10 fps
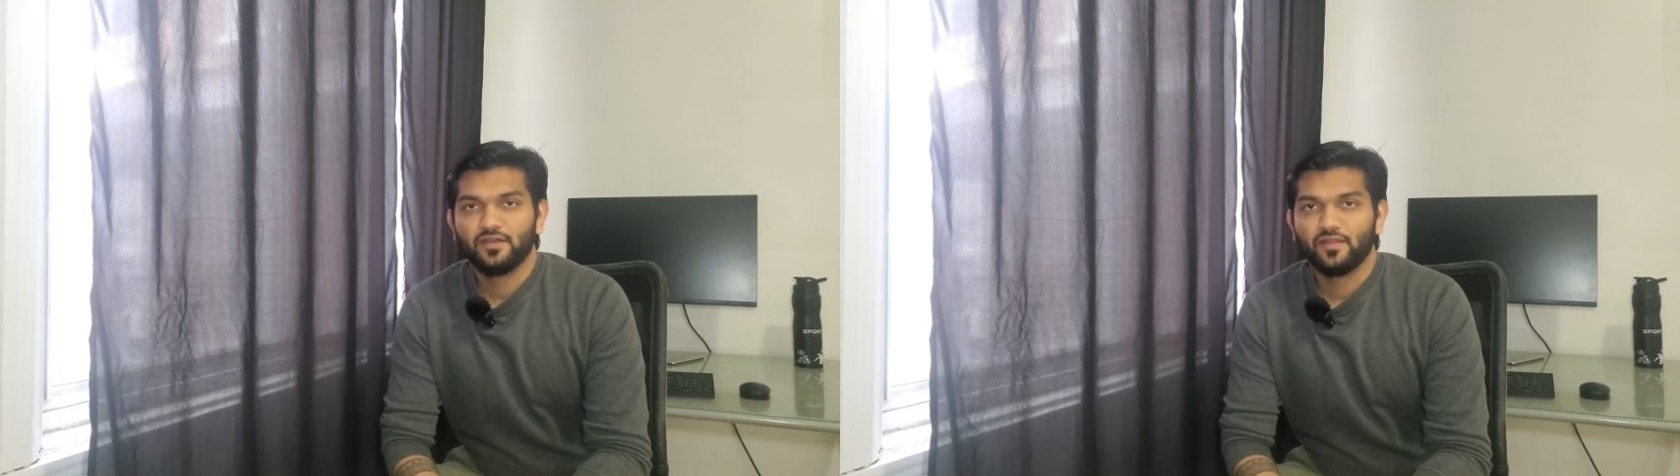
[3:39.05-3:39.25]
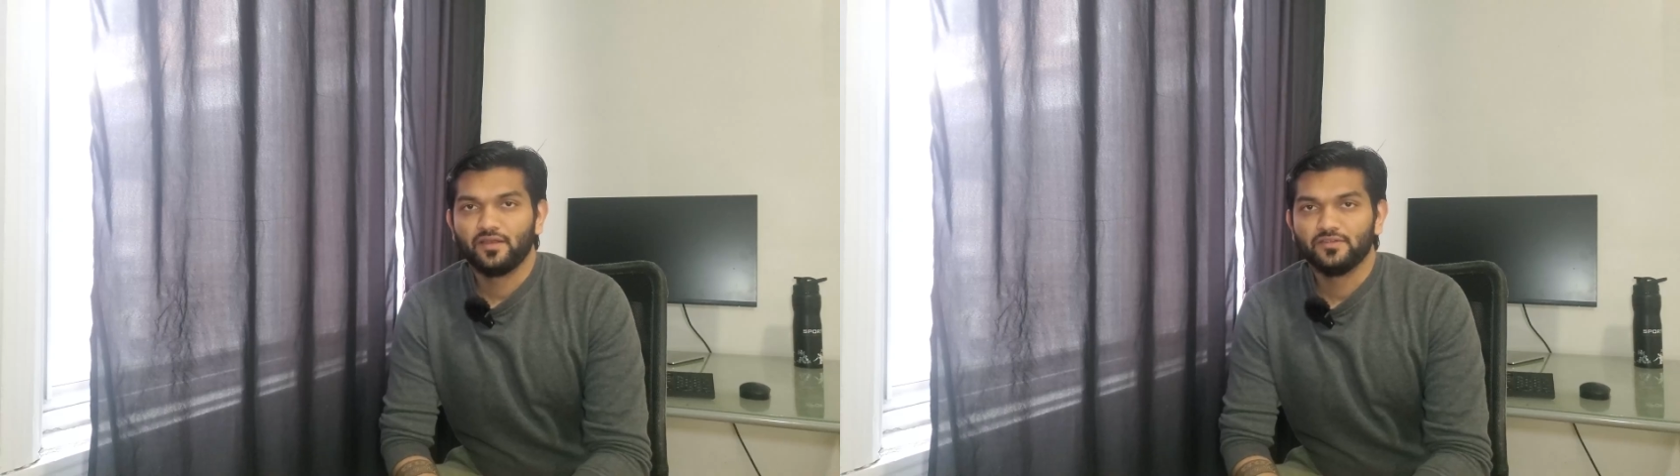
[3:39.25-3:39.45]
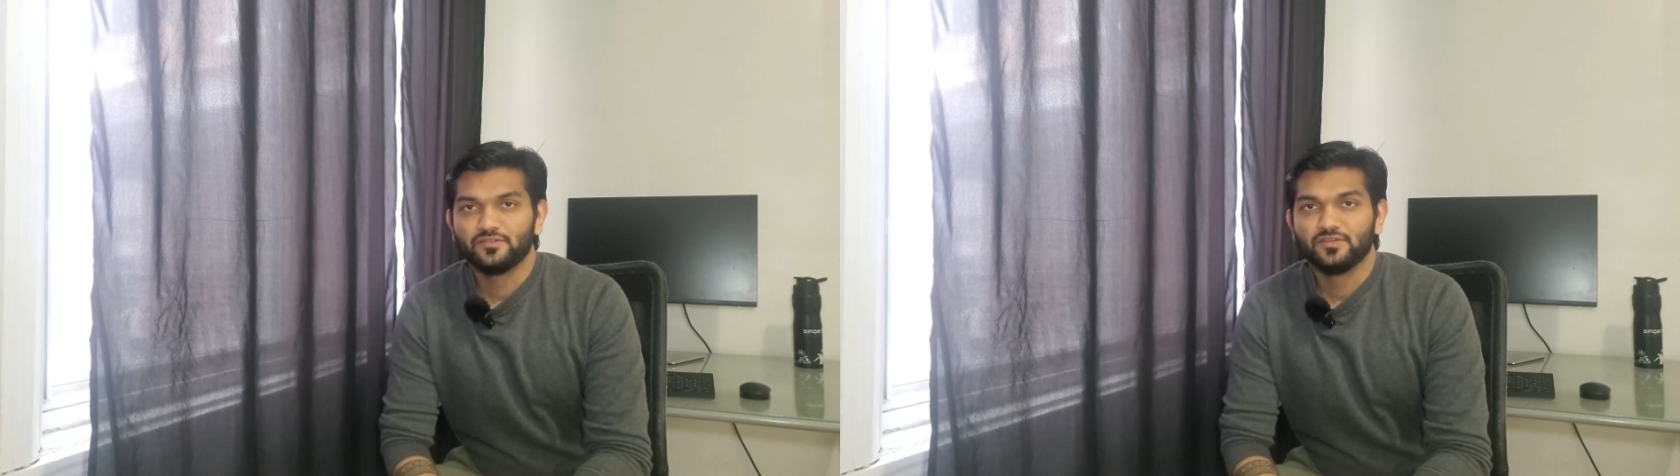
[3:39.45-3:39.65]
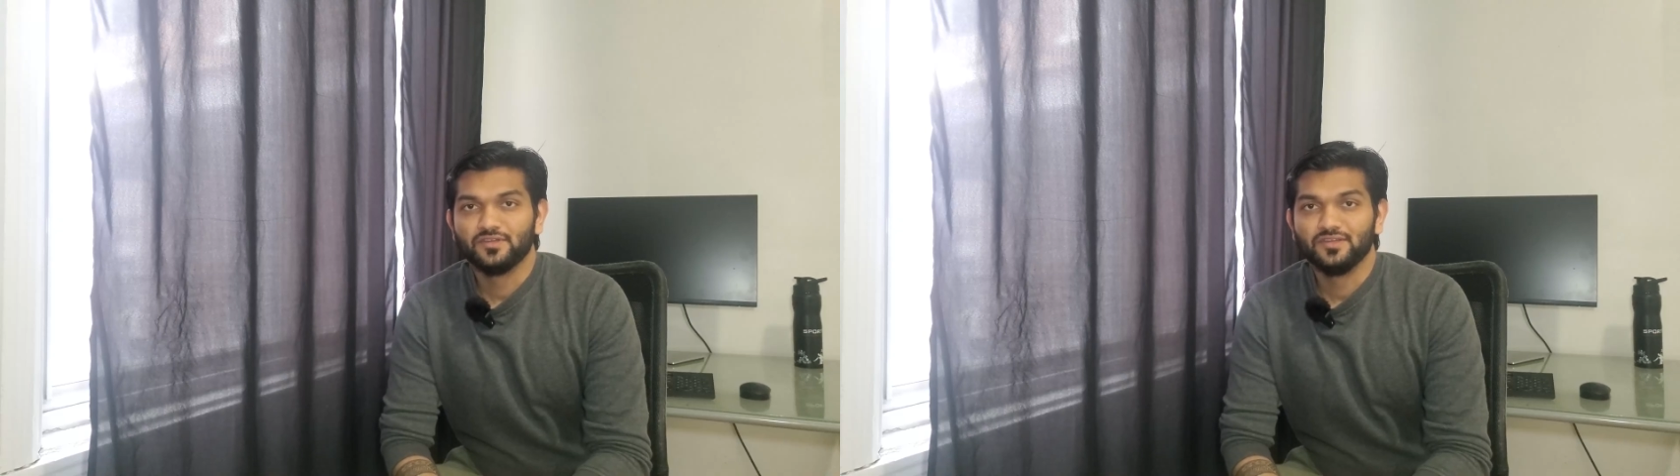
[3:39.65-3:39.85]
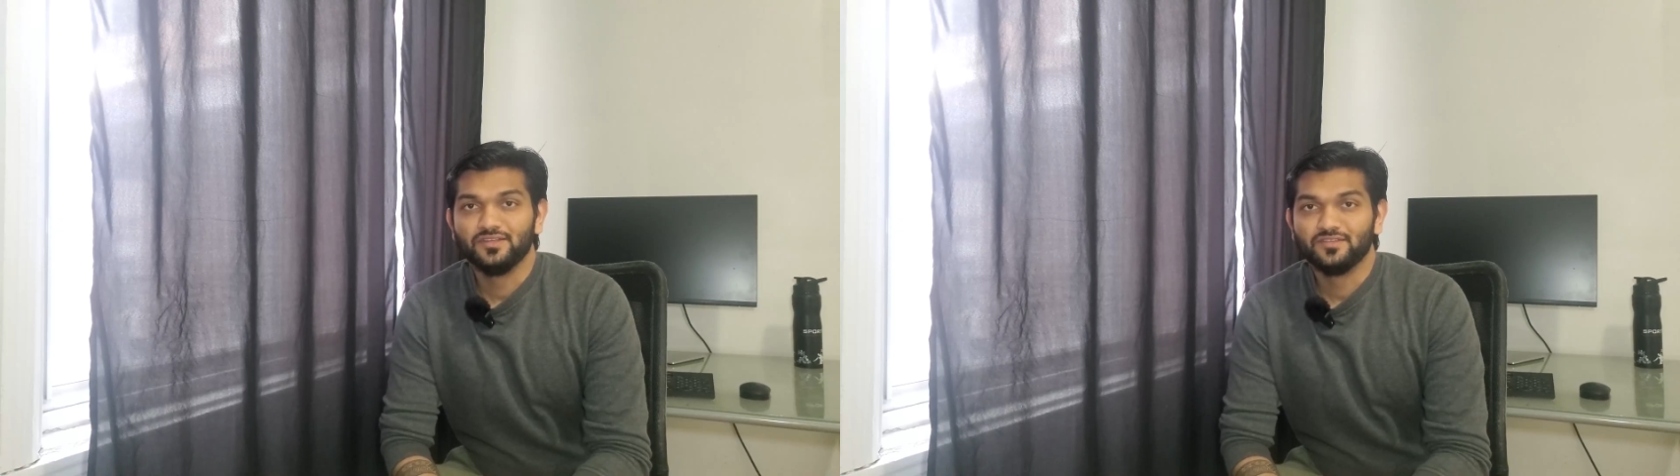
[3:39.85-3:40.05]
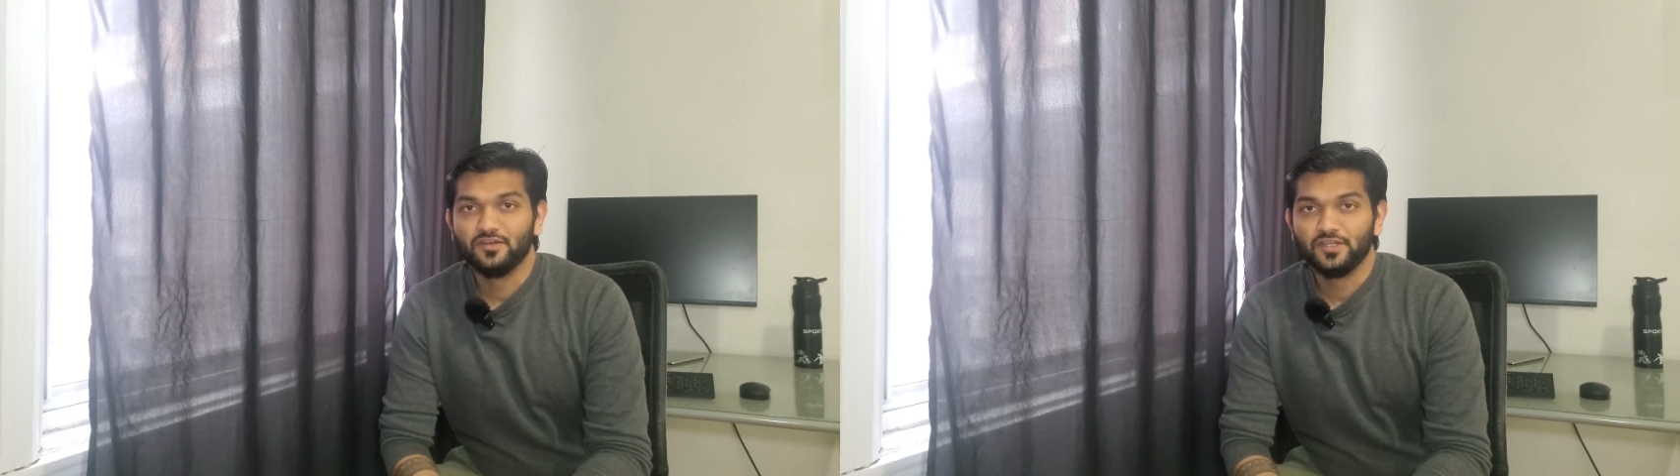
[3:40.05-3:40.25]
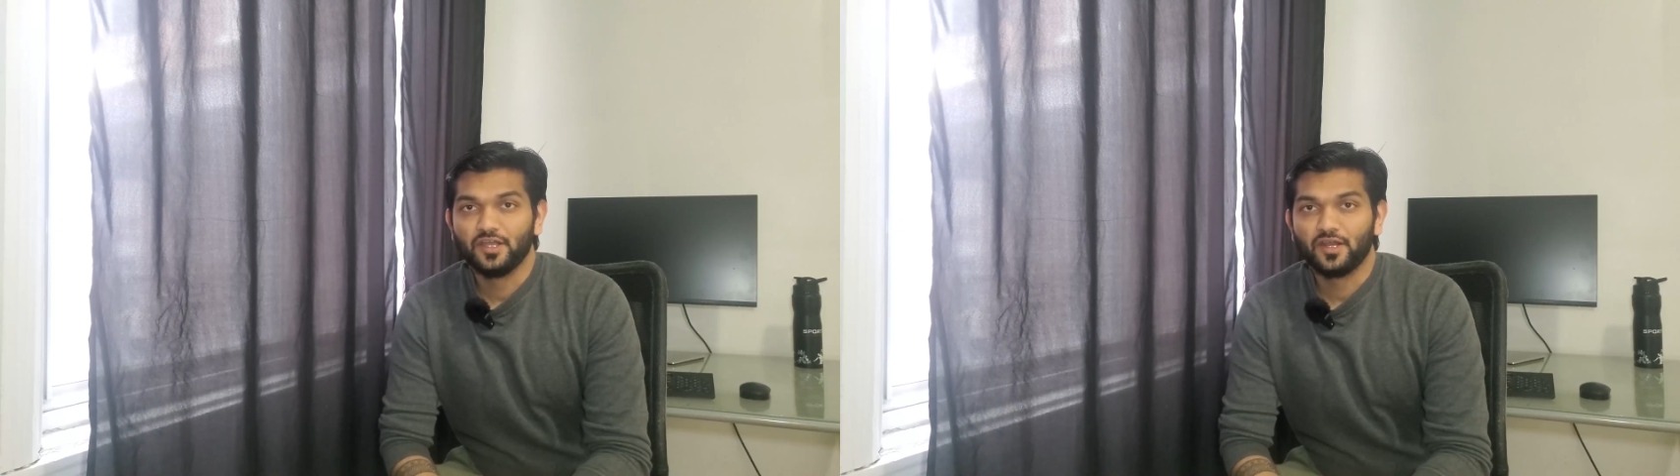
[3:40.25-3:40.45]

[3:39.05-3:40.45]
data analyst is earning